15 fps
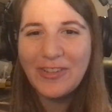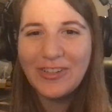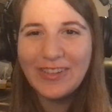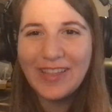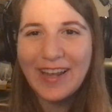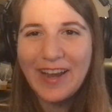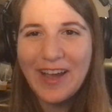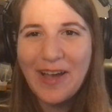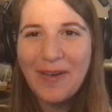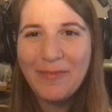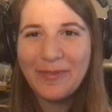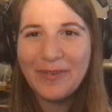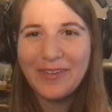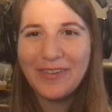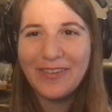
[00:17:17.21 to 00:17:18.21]
looked that
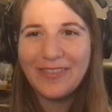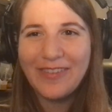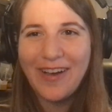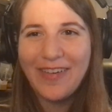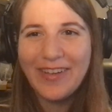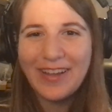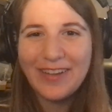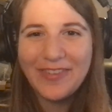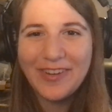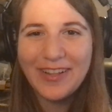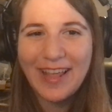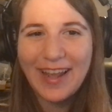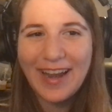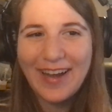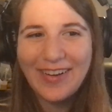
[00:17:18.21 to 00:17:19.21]
up. Wow. We got to
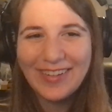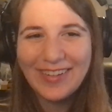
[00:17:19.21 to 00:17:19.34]
figure that out.